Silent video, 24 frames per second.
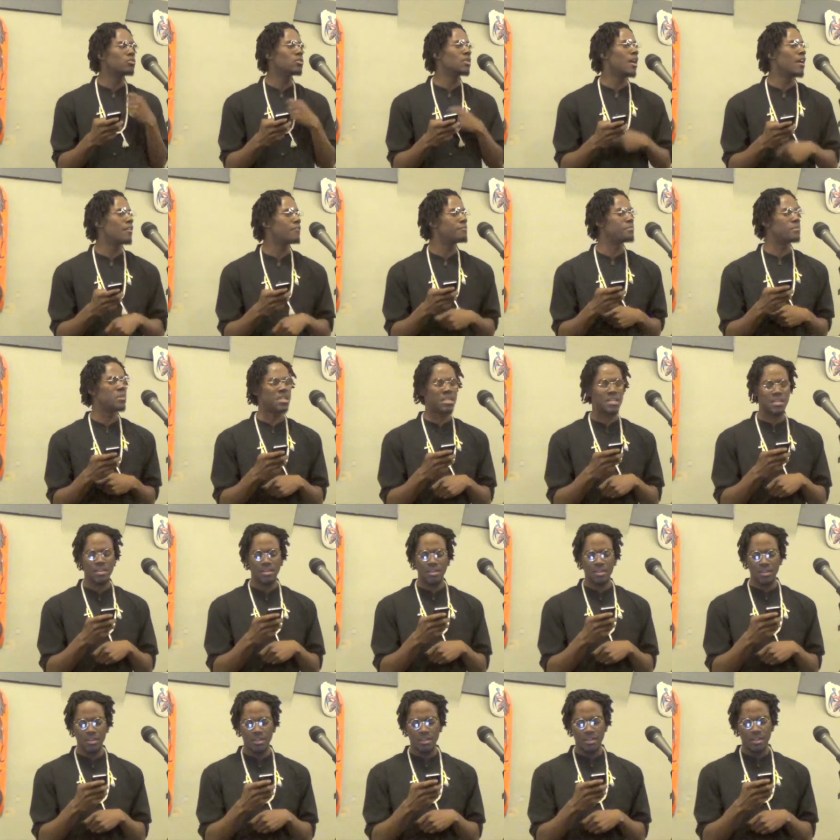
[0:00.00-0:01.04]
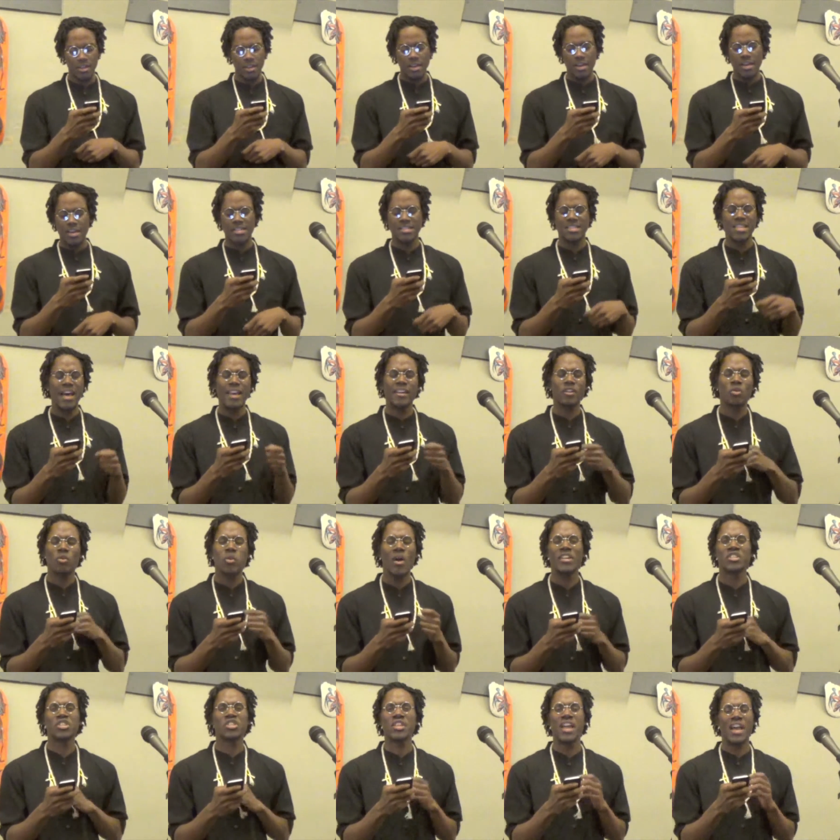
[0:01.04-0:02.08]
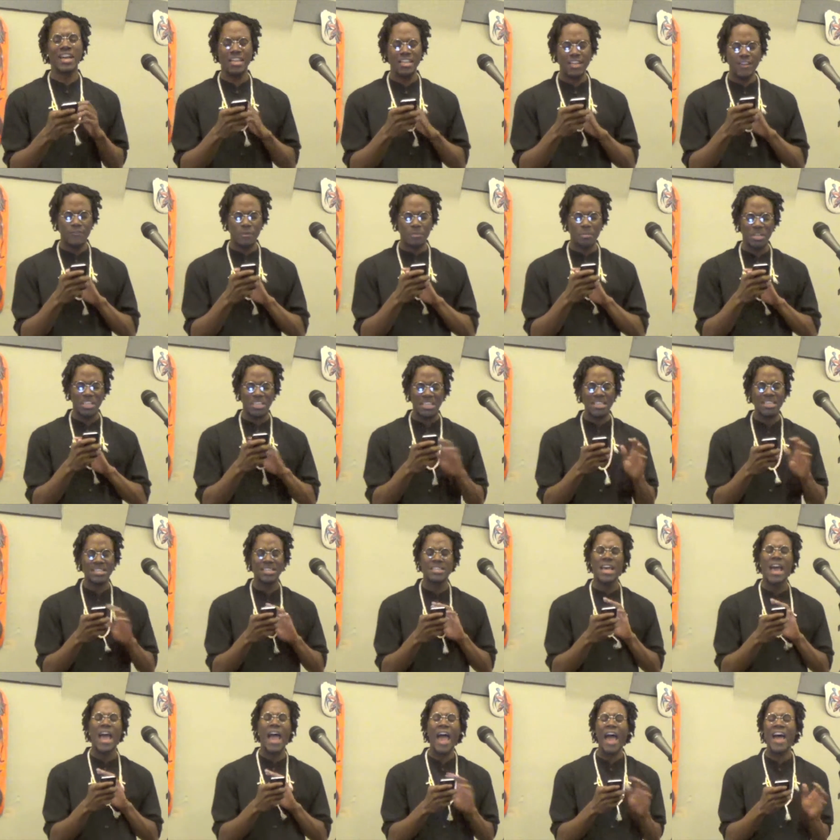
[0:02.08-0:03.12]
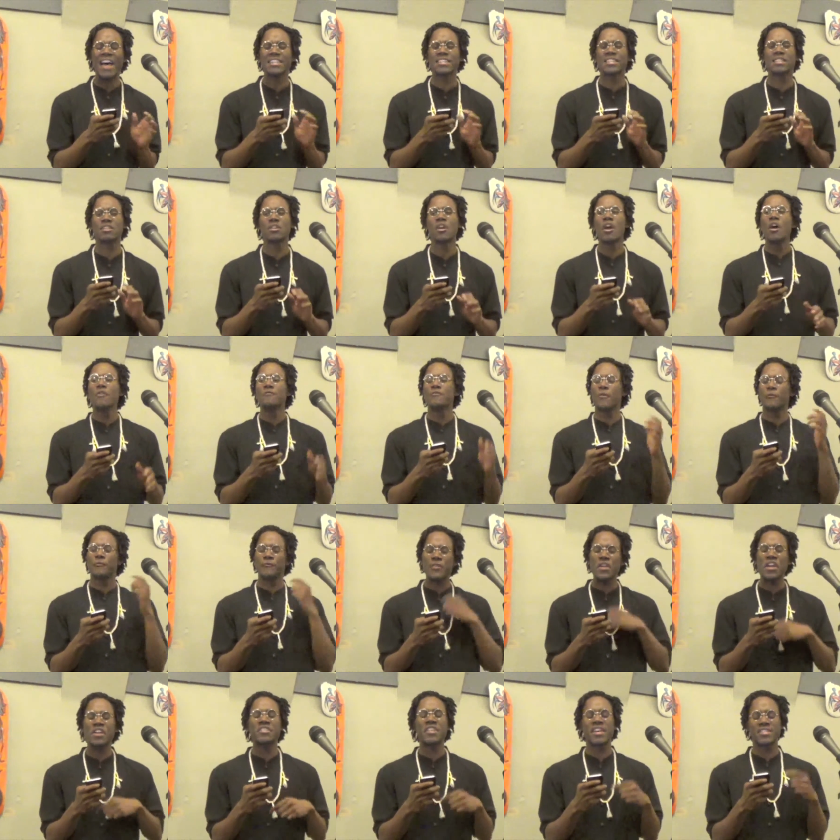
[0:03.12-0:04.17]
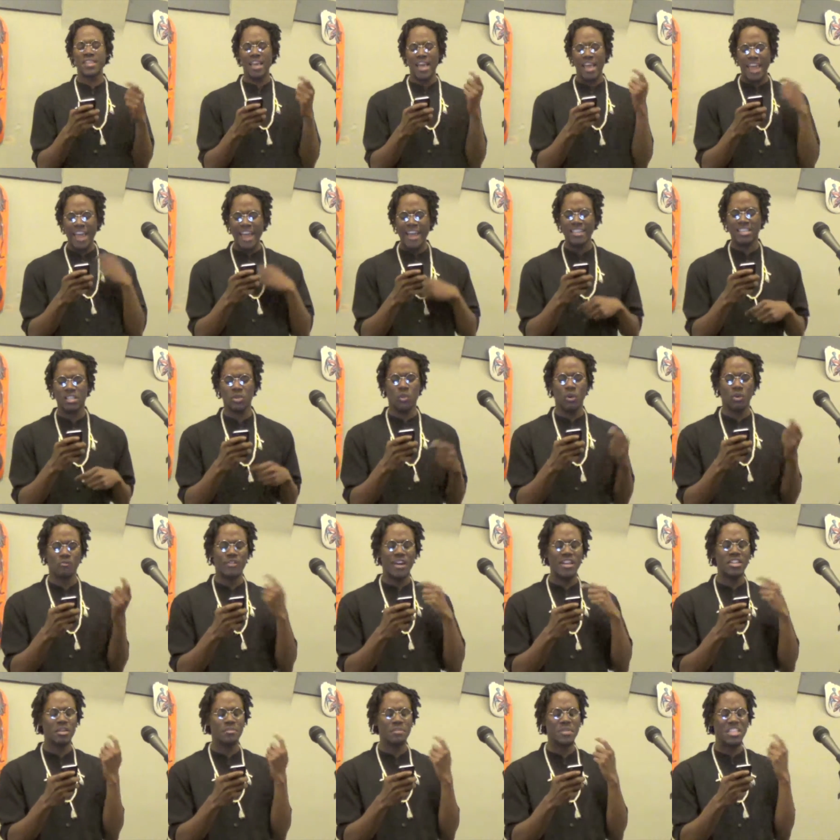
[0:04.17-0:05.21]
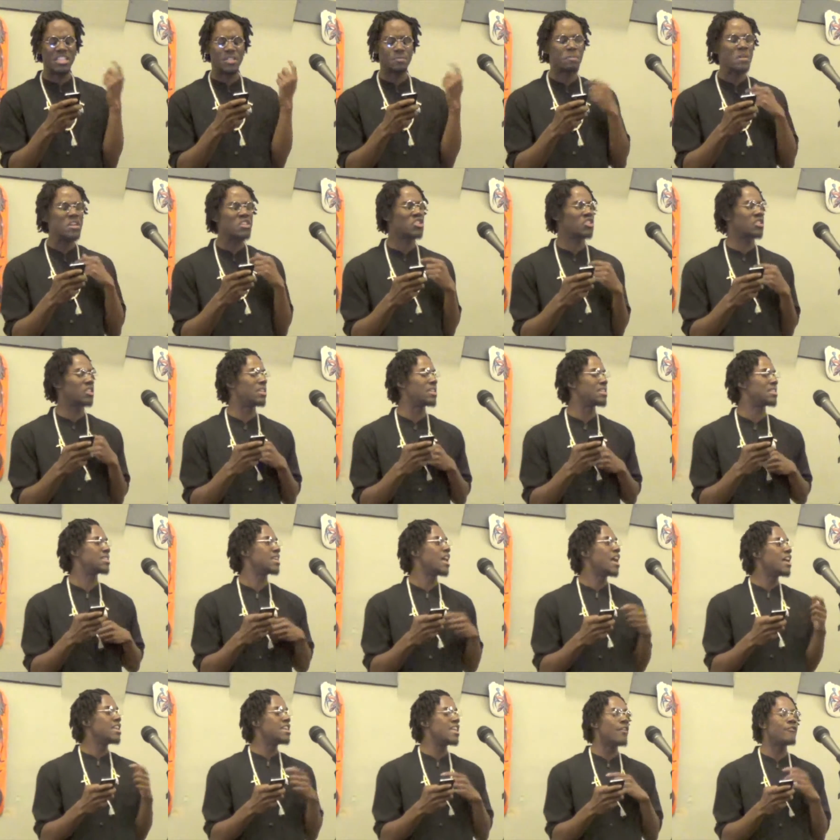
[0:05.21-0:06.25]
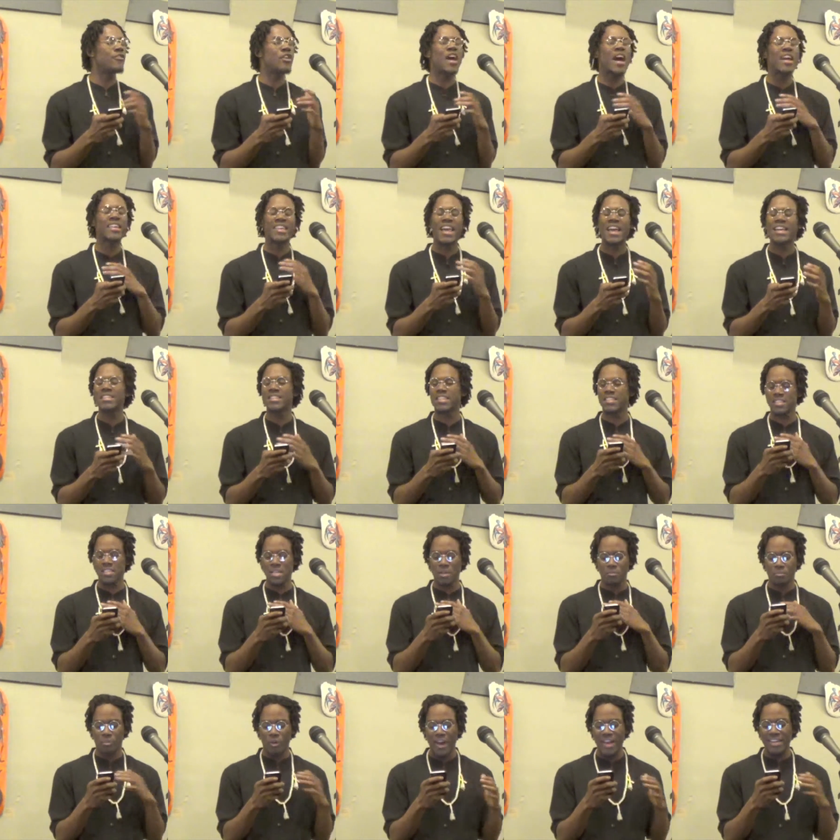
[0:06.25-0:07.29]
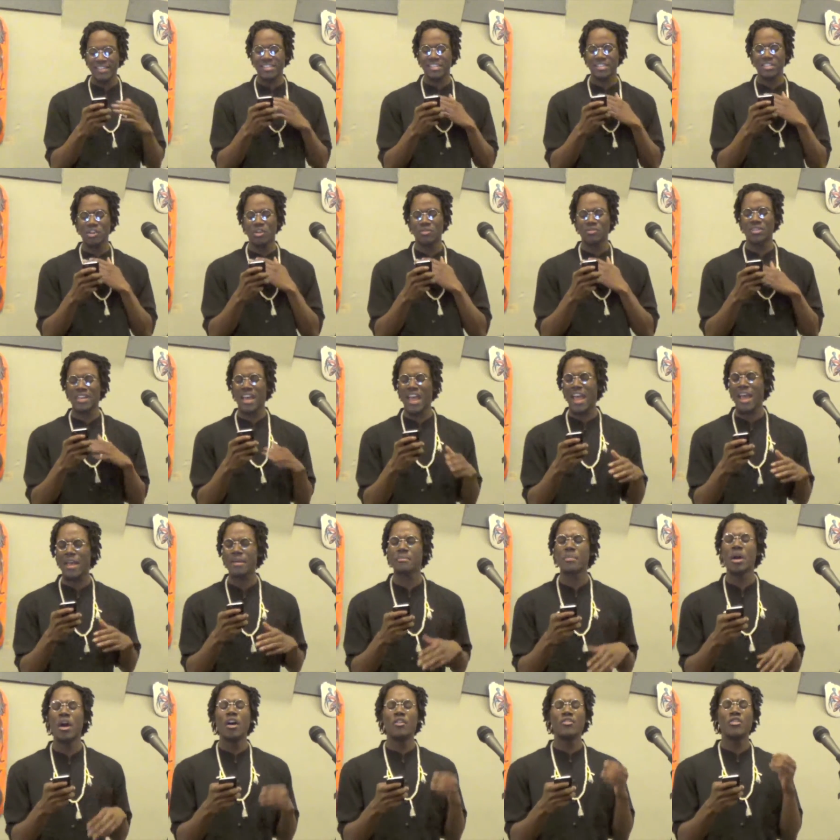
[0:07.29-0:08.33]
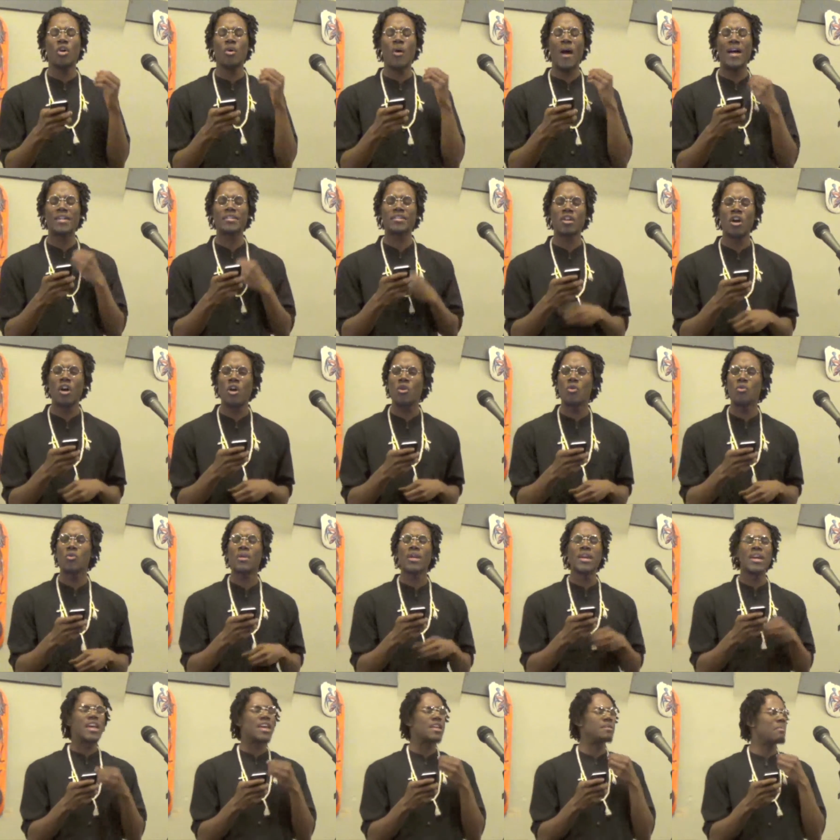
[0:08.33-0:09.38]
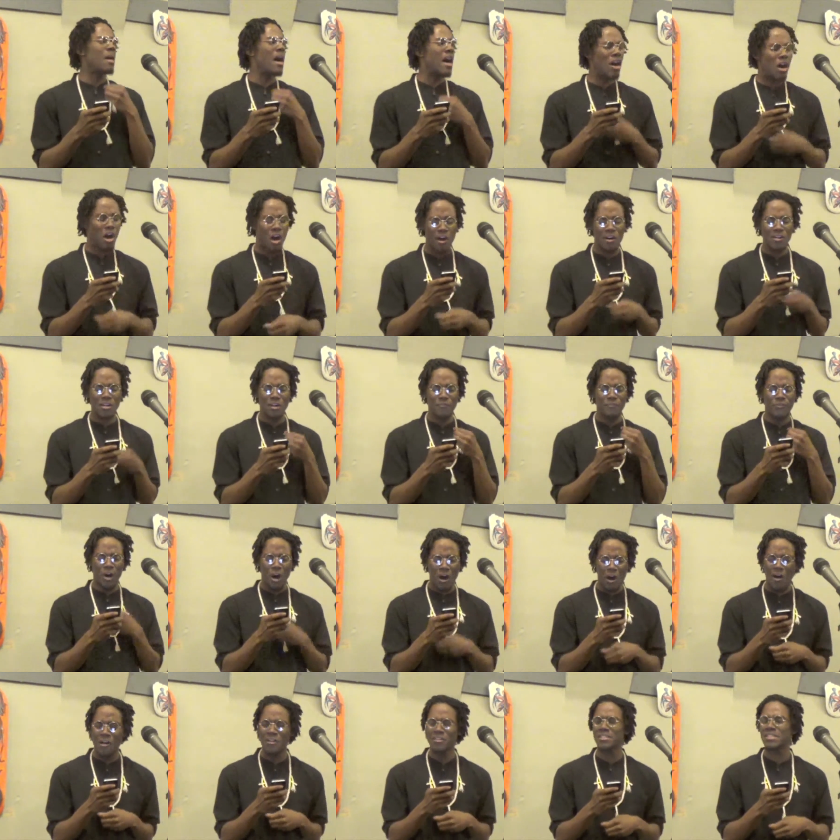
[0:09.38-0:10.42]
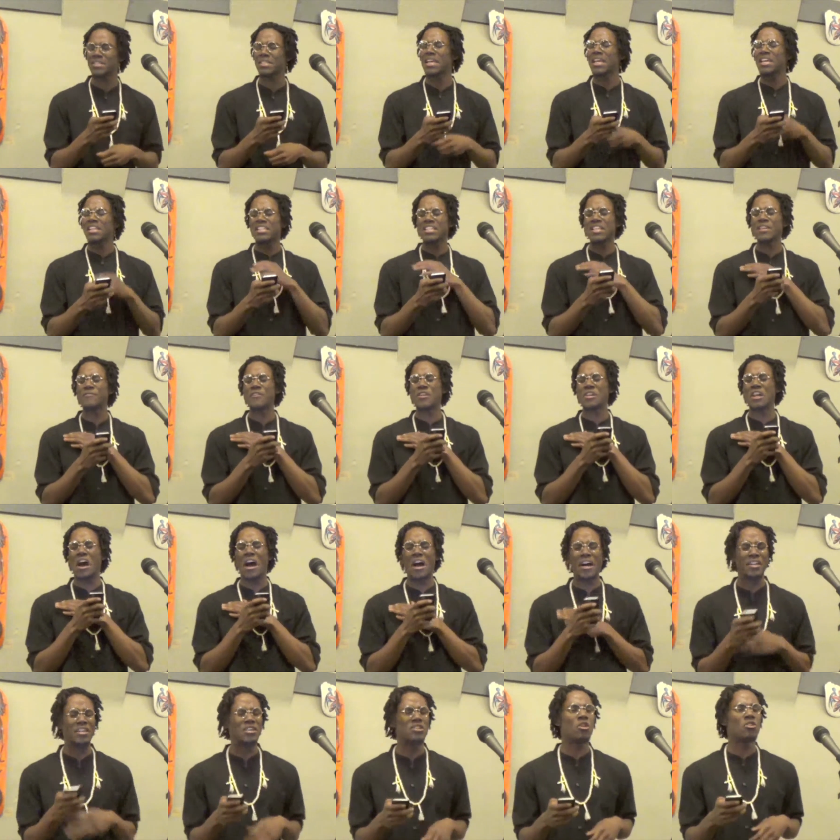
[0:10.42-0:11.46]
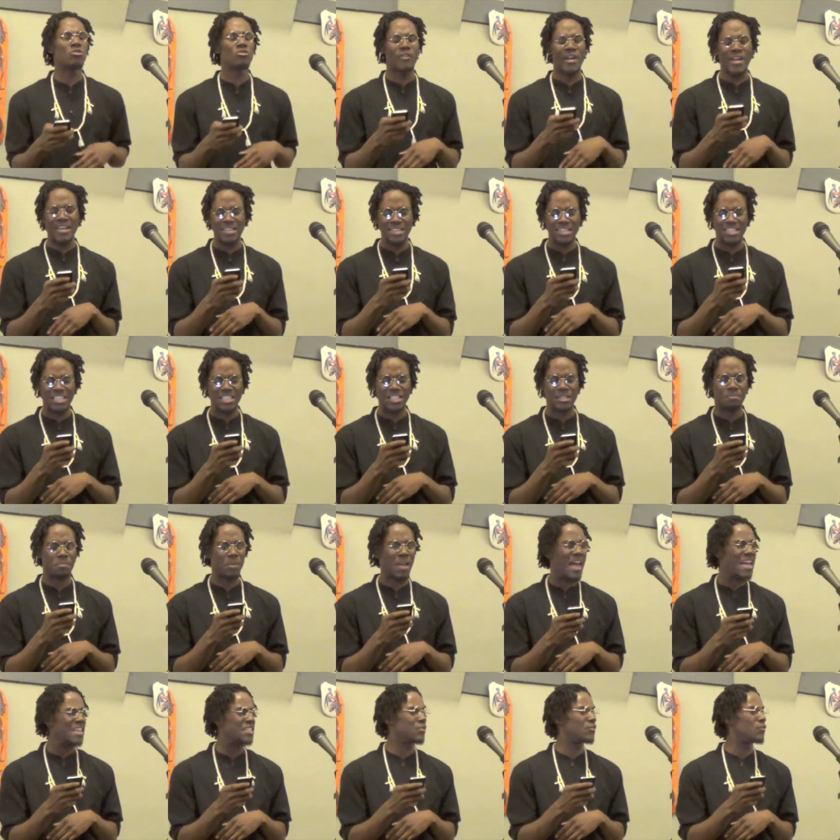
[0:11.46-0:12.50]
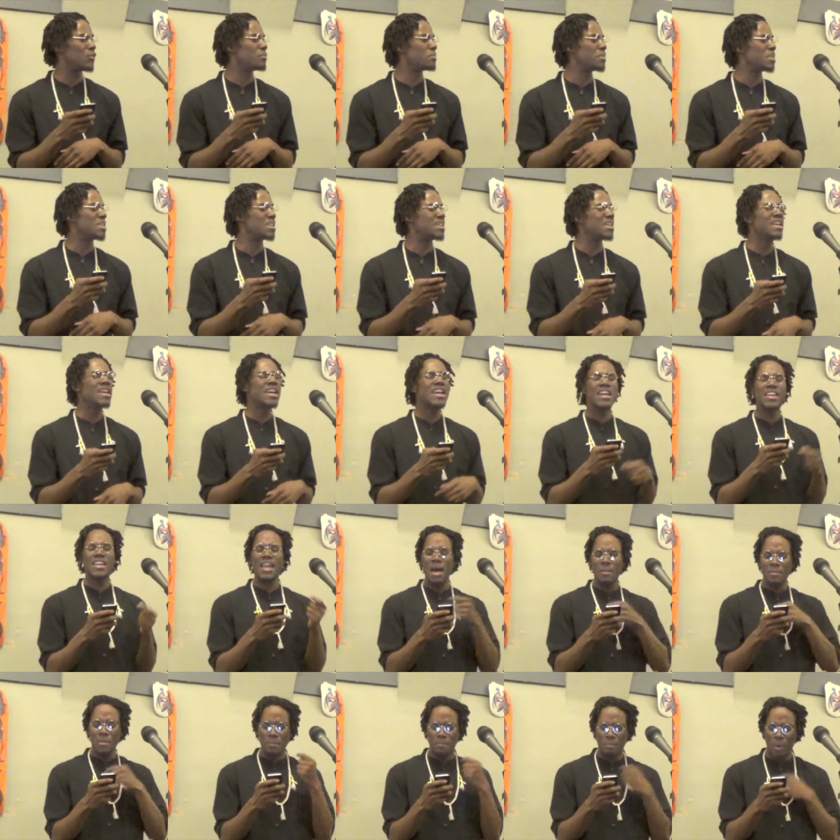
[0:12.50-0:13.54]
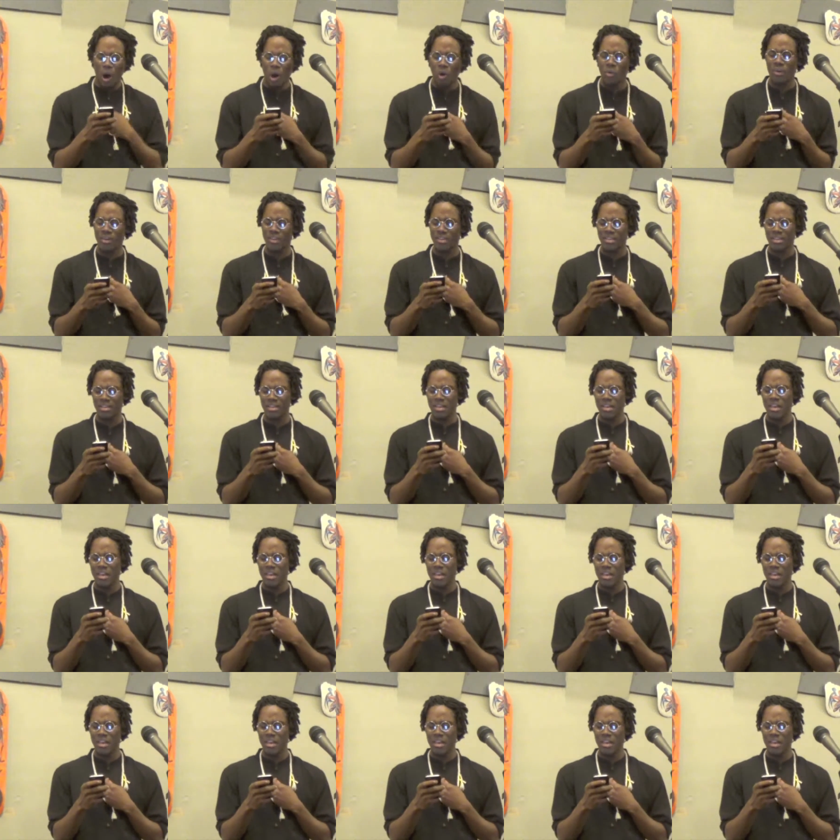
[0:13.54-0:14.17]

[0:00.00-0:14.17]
you love me. It's not a question I can even begin to ask for fear that their answer would render me speechless, never again to sing praise to your name, though I know in my heart of hearts to even utter your greatness is blasphemy. And I'm a poet,